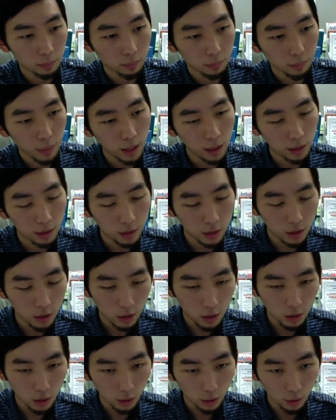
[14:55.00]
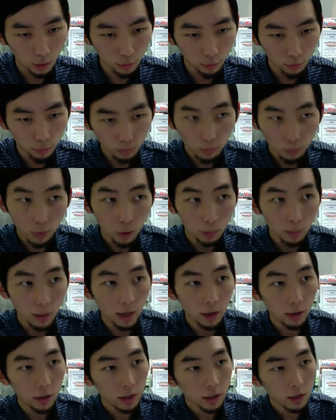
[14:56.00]
balance of
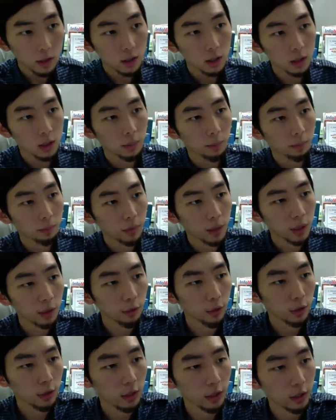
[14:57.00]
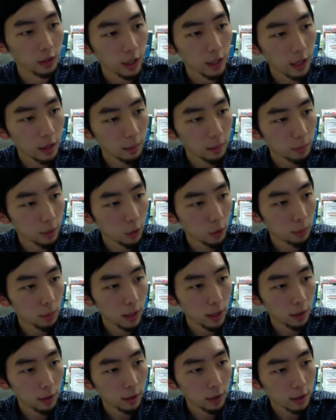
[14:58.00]
probiotics. if you can get
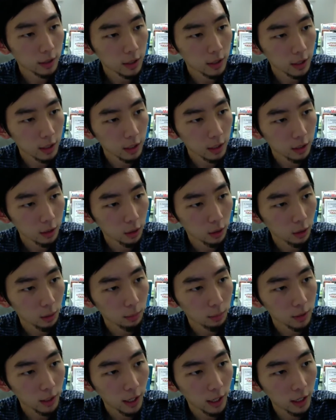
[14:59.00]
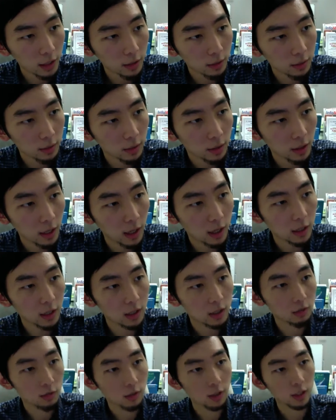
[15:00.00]
probiotics in your diet, that
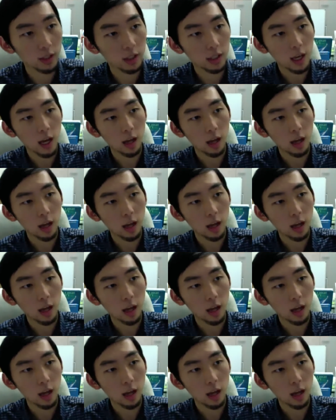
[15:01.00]
is really